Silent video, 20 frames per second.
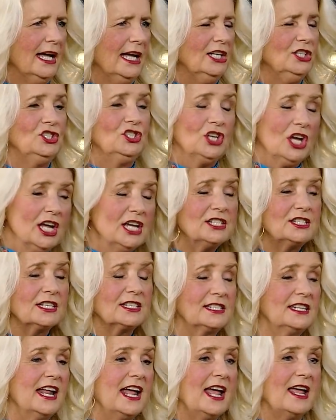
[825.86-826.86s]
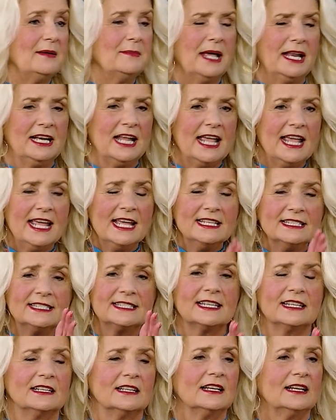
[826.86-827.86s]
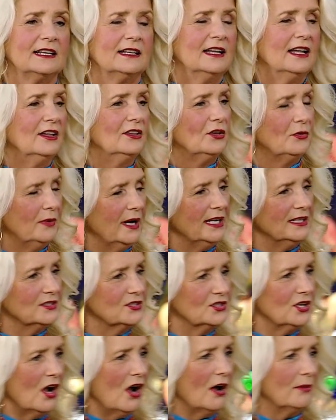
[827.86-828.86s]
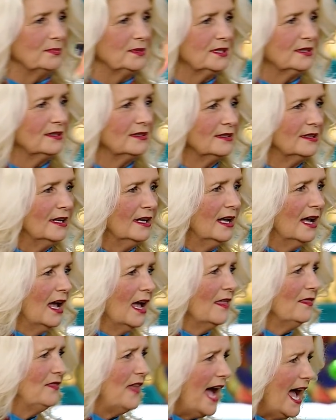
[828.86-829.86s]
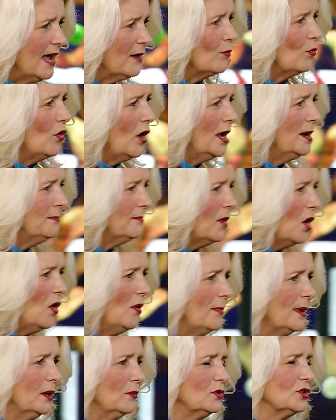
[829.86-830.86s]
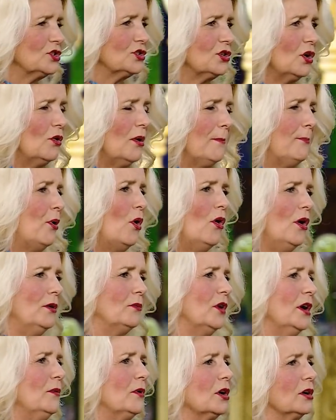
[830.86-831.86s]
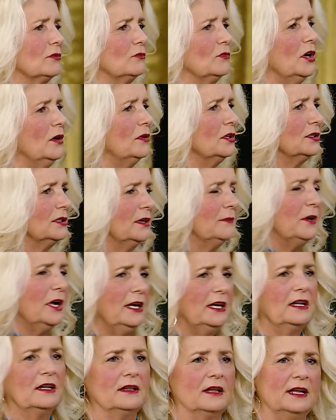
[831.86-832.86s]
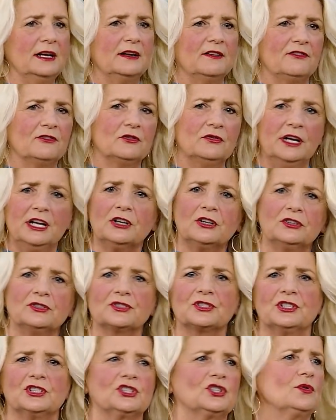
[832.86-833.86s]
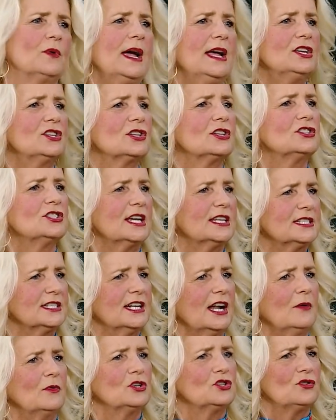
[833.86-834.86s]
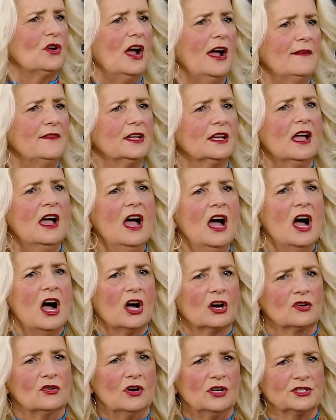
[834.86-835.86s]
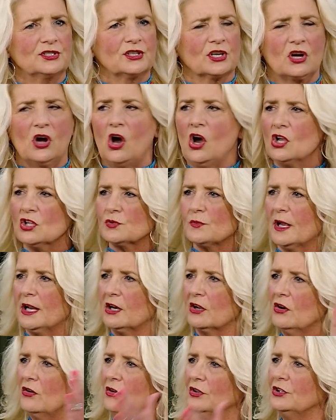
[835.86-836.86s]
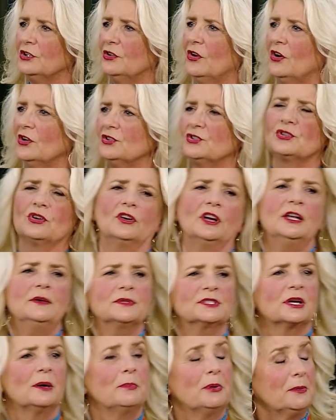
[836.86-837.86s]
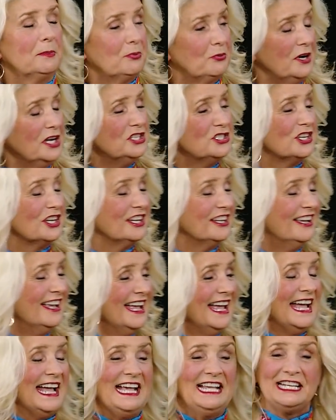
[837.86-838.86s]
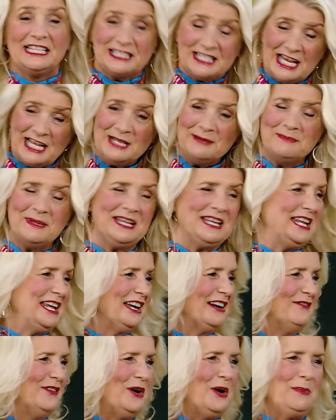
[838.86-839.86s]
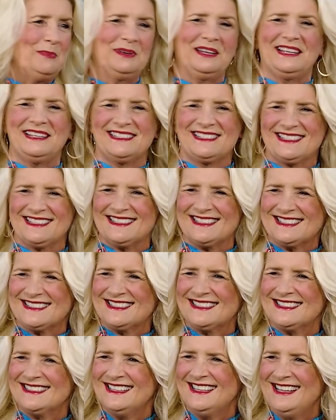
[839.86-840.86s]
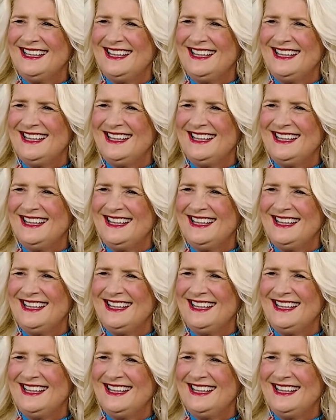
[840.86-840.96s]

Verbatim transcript: in Jesus' name. And instantly the rain stopped. Amen. That one moment was so important. We were, we were in, a, in a critical situation. Jesse and I were driving across the causeway to go on the North Shore. He was going to be preaching in a tent meeting, of all places.